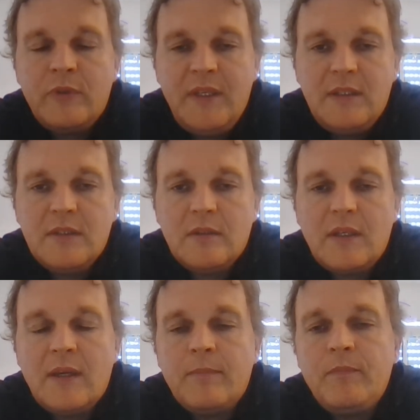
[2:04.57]
reason
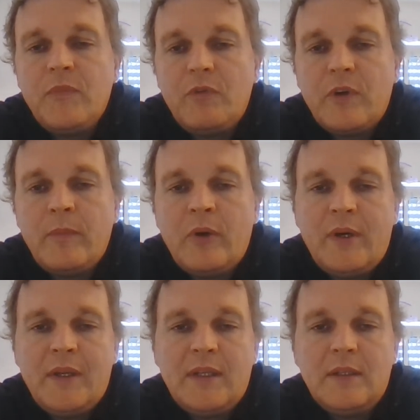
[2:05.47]
them from
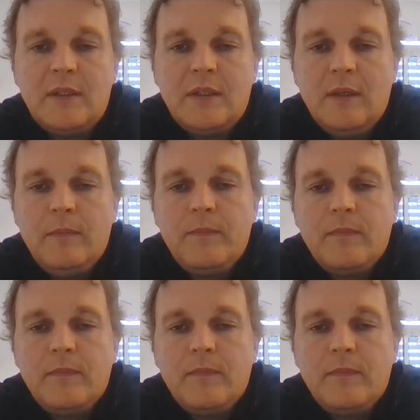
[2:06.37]
our identity.